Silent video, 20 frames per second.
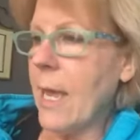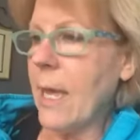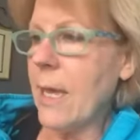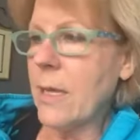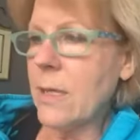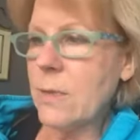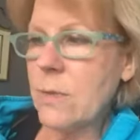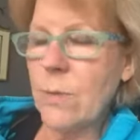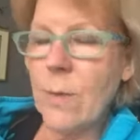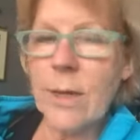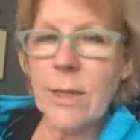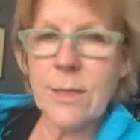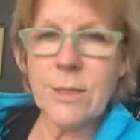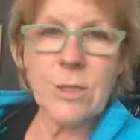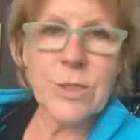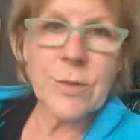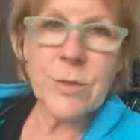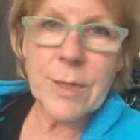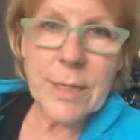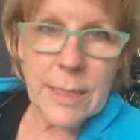as well
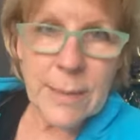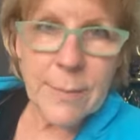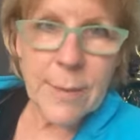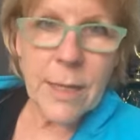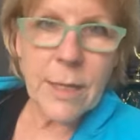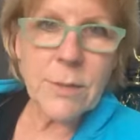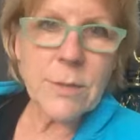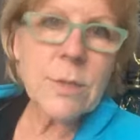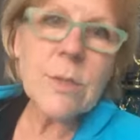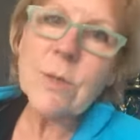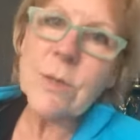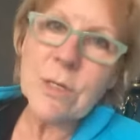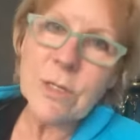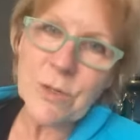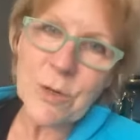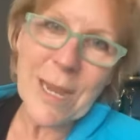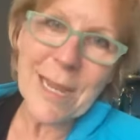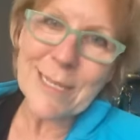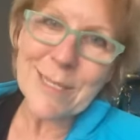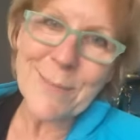as your email so you can
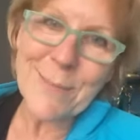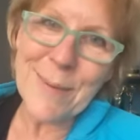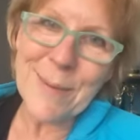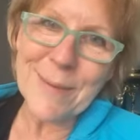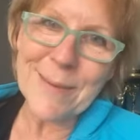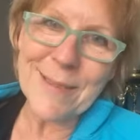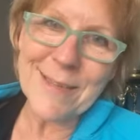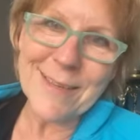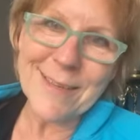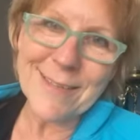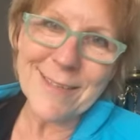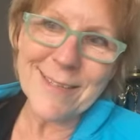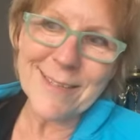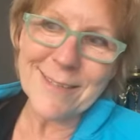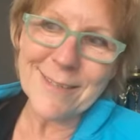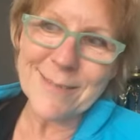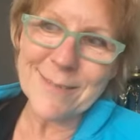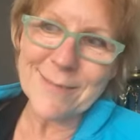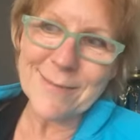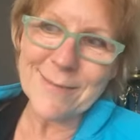track the, the,